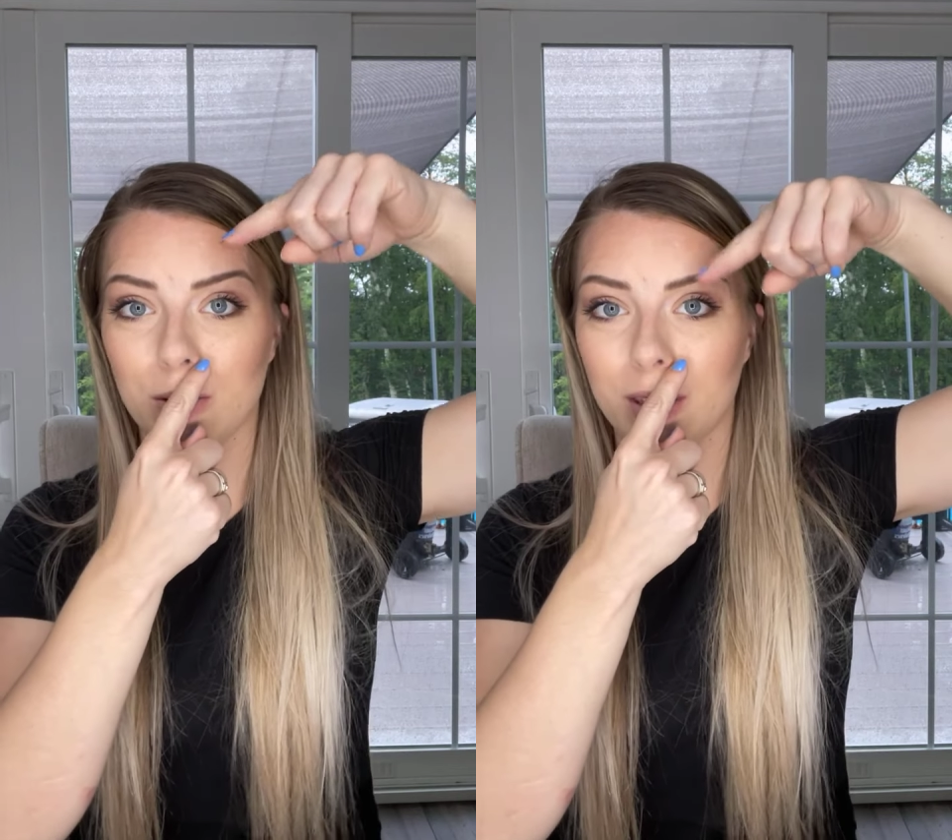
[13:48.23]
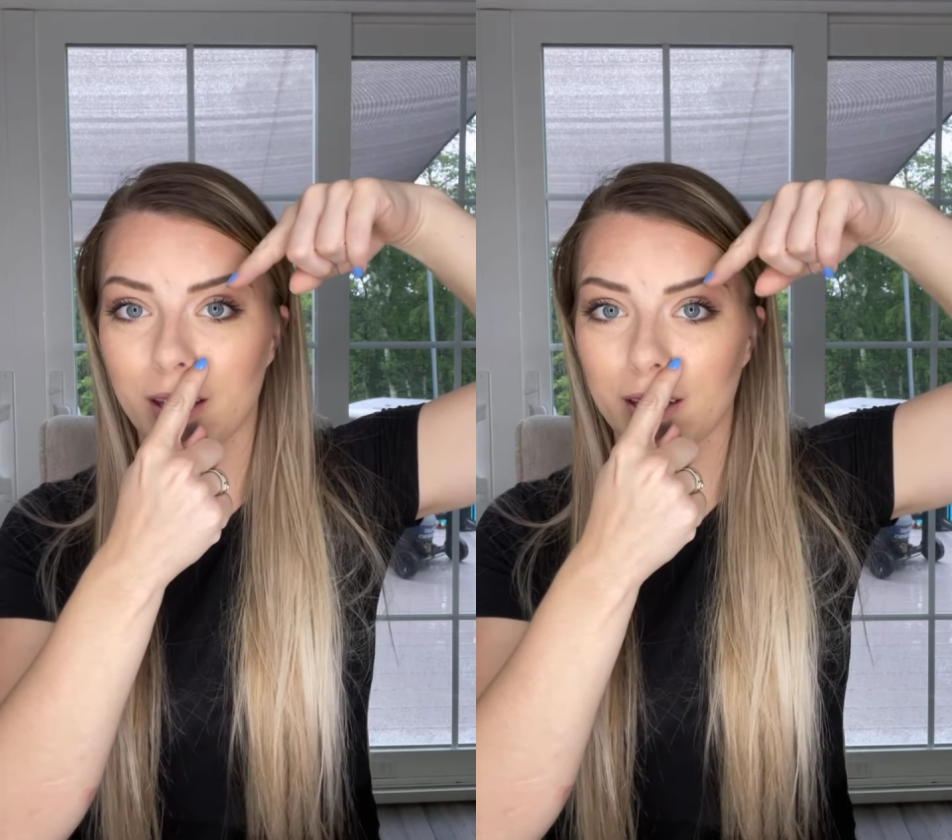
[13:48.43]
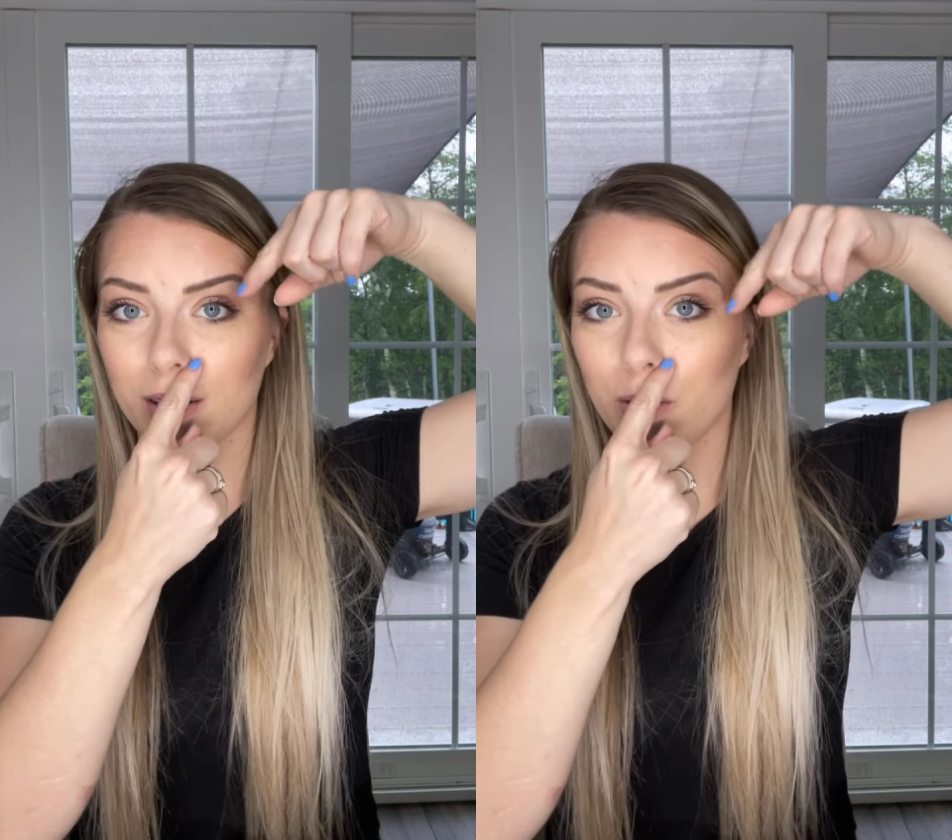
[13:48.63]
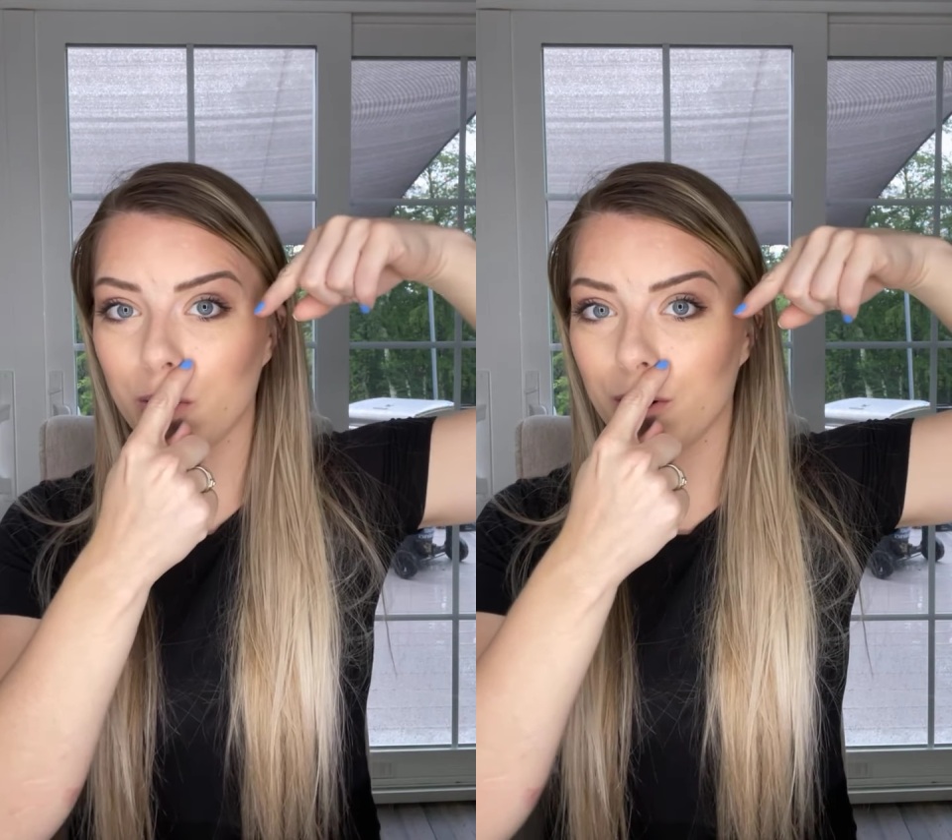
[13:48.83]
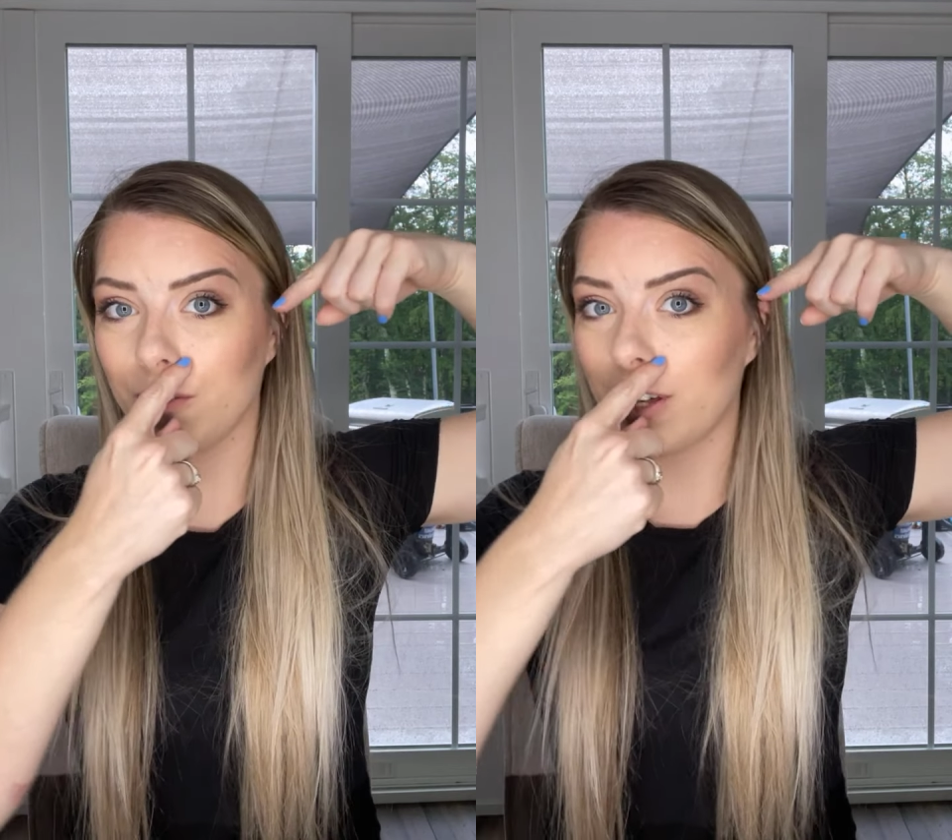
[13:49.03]
with like the
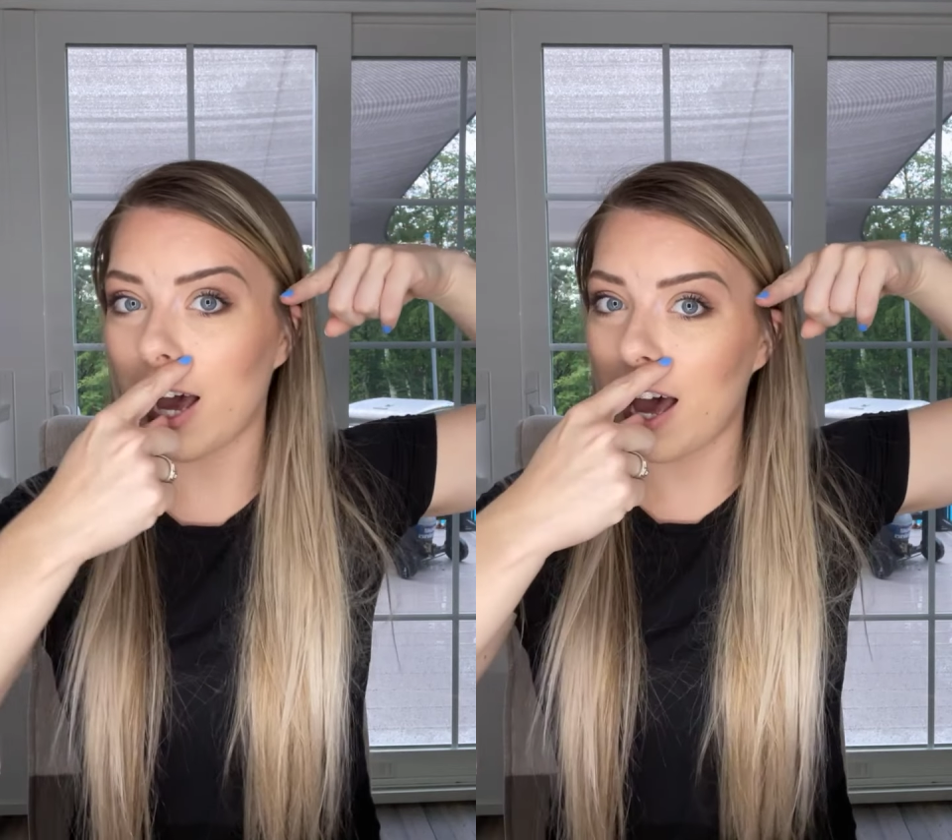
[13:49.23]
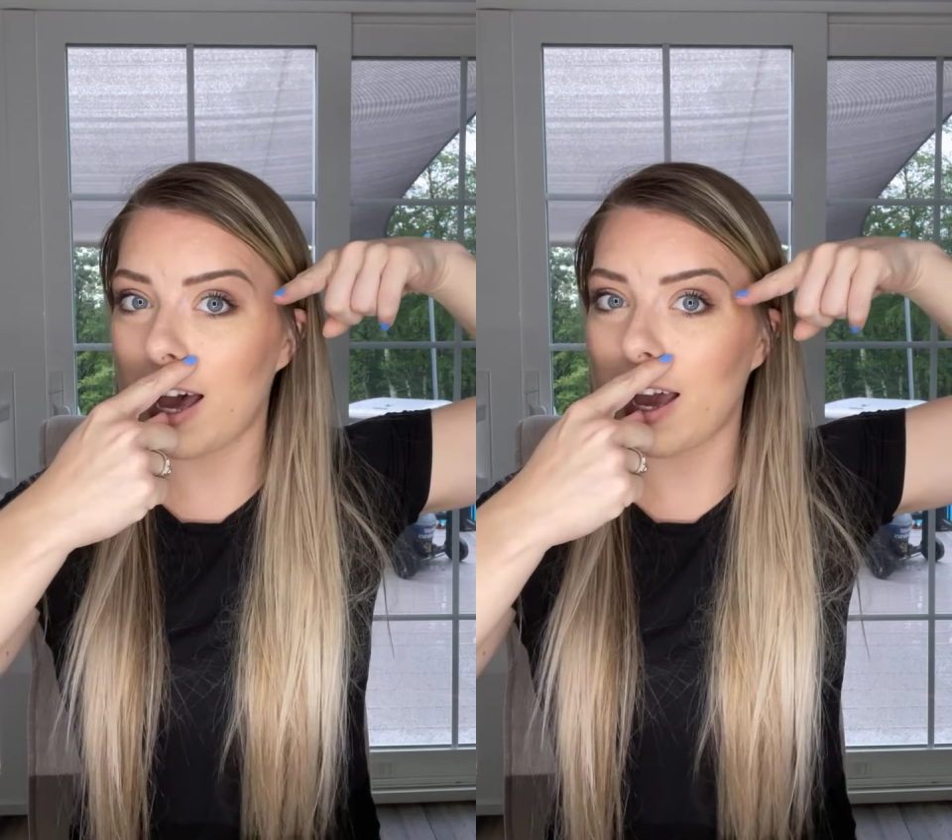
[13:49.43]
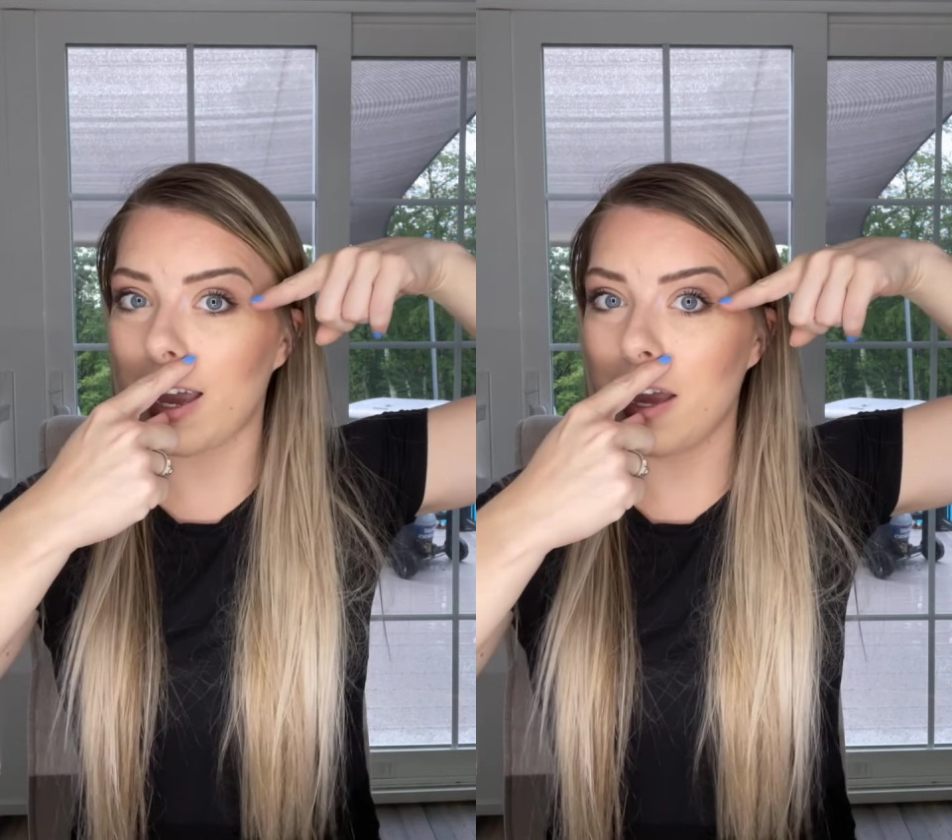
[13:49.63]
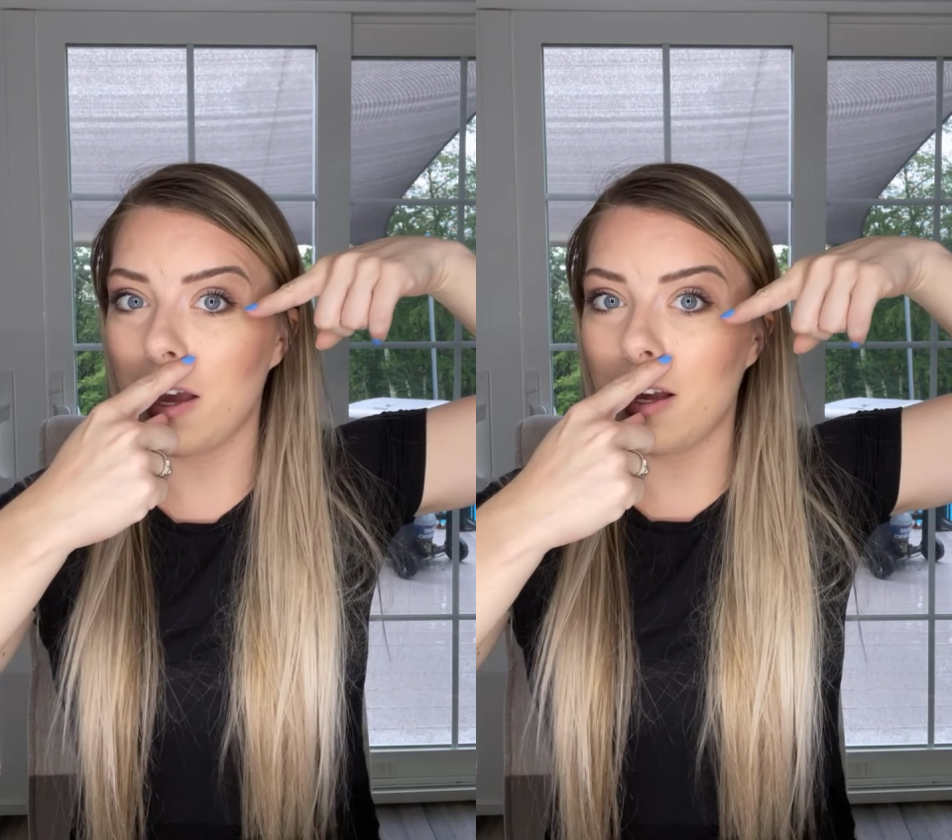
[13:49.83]
corner of the eye